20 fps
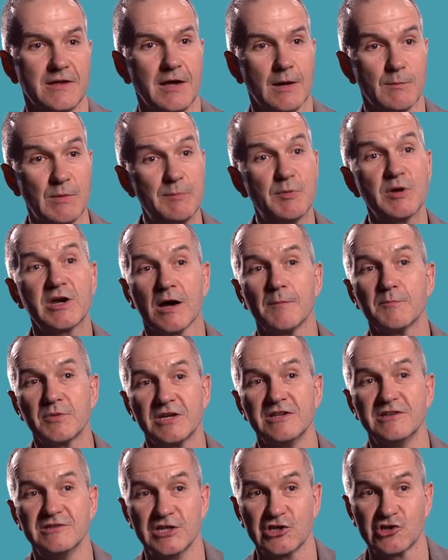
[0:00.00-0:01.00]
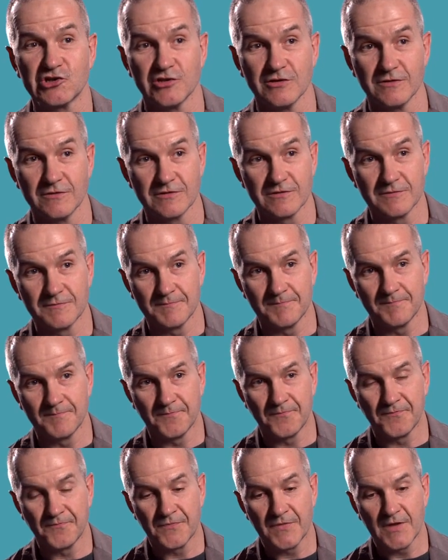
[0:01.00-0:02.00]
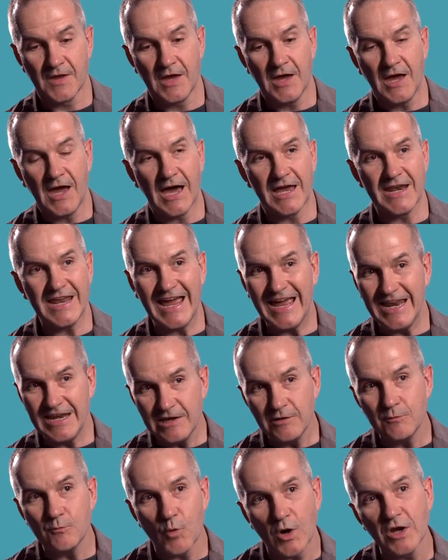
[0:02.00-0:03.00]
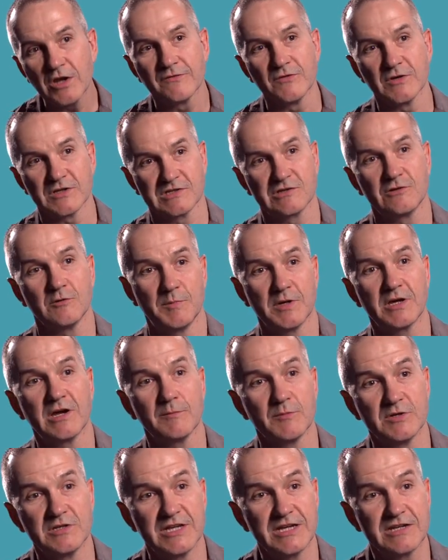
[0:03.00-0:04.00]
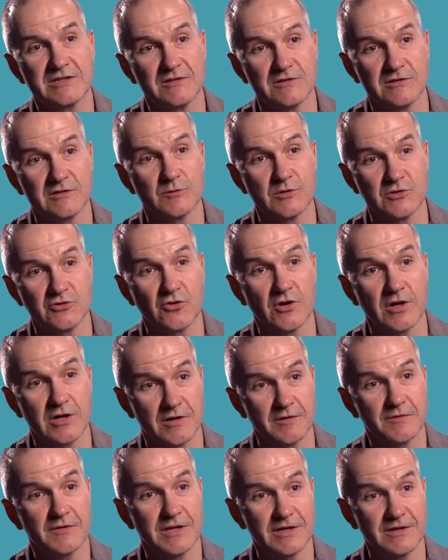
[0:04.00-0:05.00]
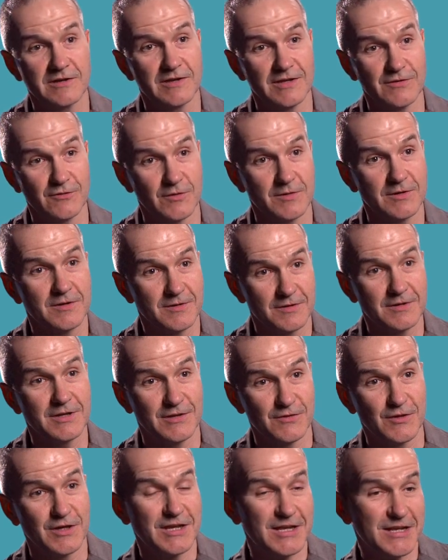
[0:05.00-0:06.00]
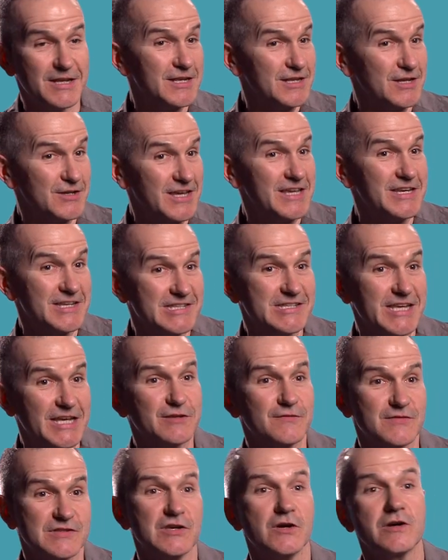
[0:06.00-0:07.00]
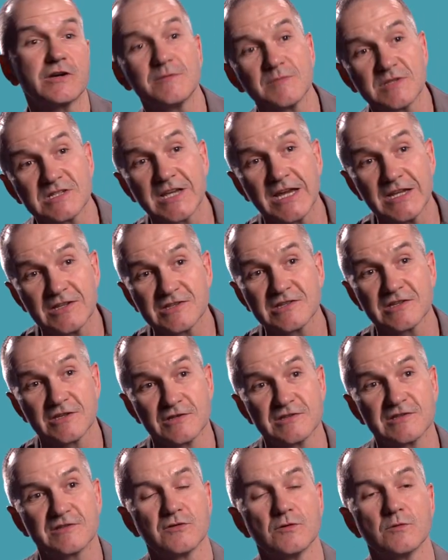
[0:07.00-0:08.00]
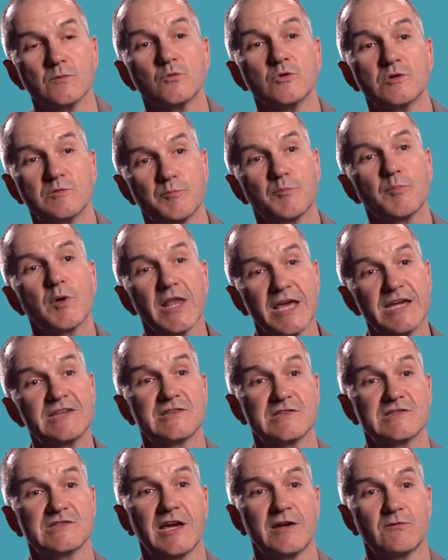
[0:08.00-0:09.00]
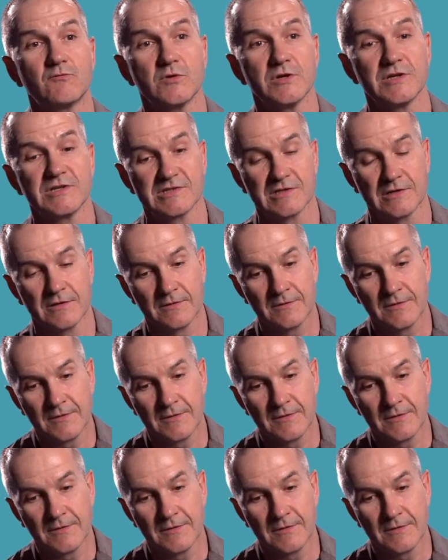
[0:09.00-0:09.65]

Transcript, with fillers: And we become conditioned. And any one of us could become addicted to a drug, I think, in, the, in, the, in, a, in a set of circumstances that would place us at risk.